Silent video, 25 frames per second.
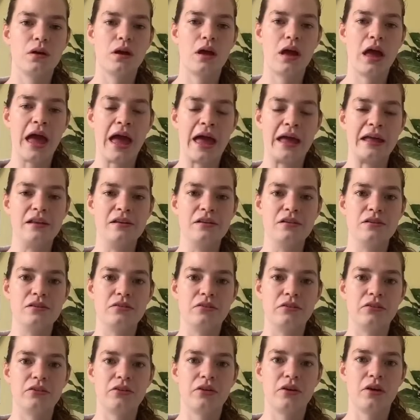
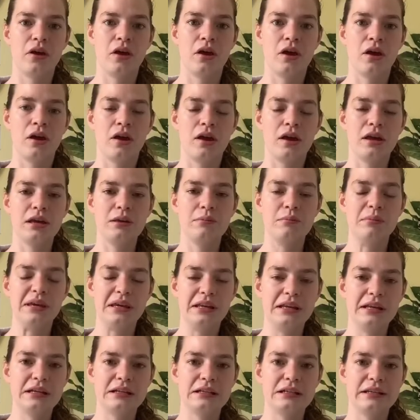and
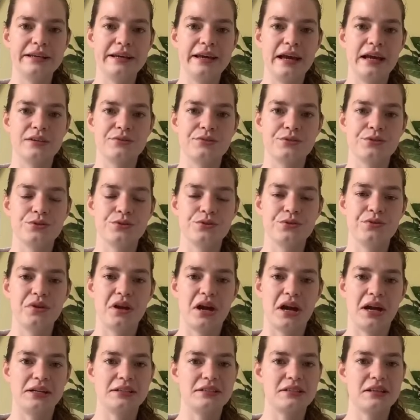immediately as soon
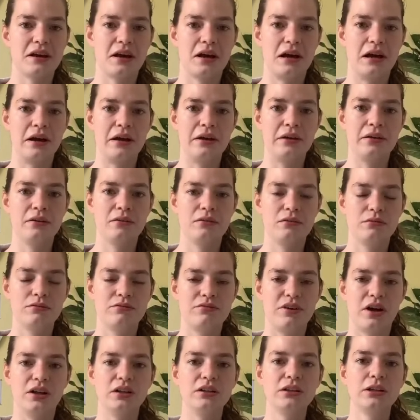as I
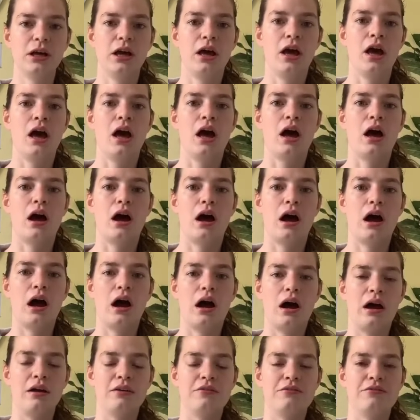fell,
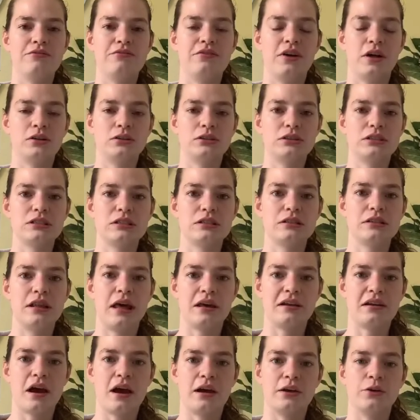I felt
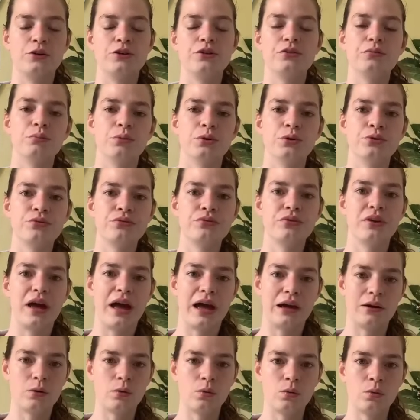that I couldn't move
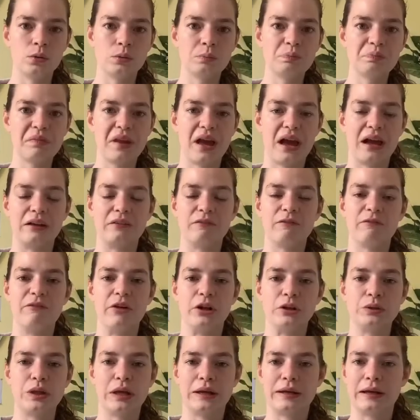at all. I
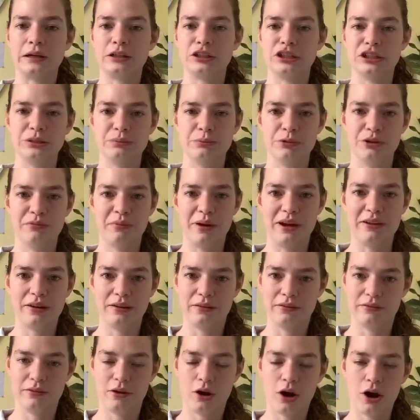felt like I couldn't move my
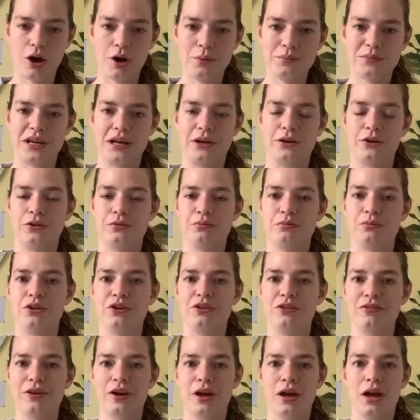arms, I couldn't
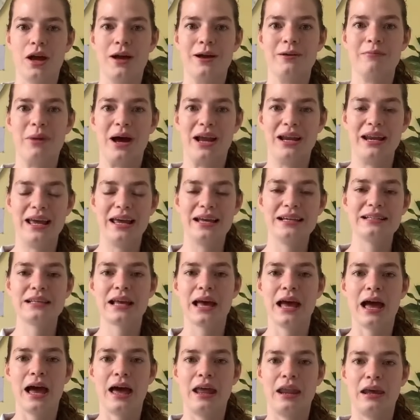move my legs,
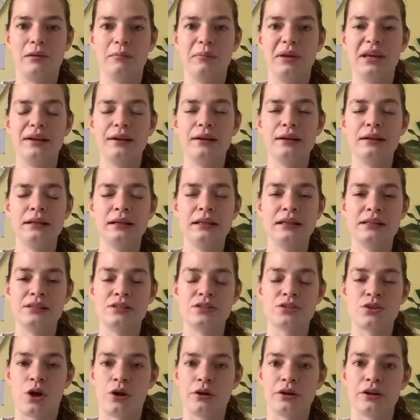and I immediately
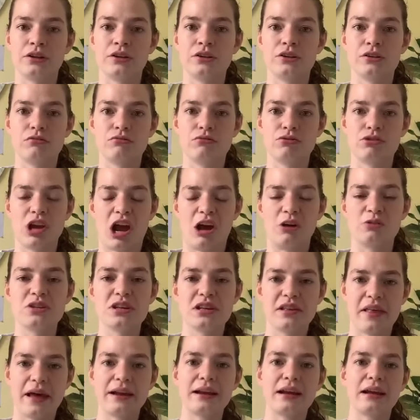started
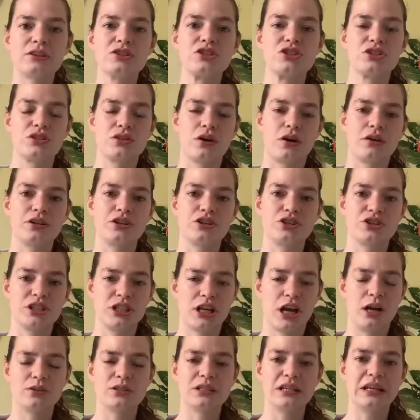shouting, and I started
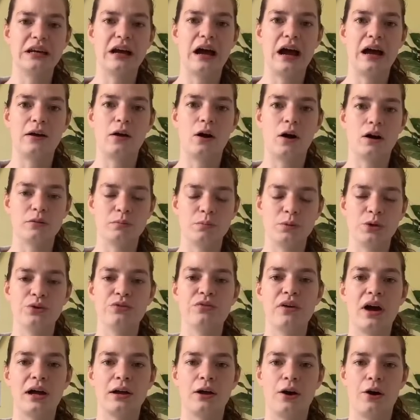shouting, I can't move,
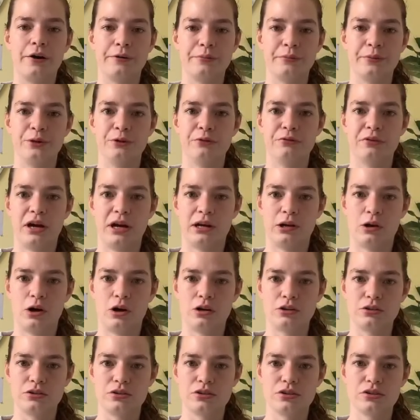I can't move, I
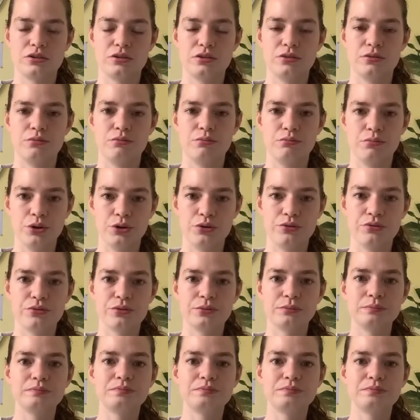can't move.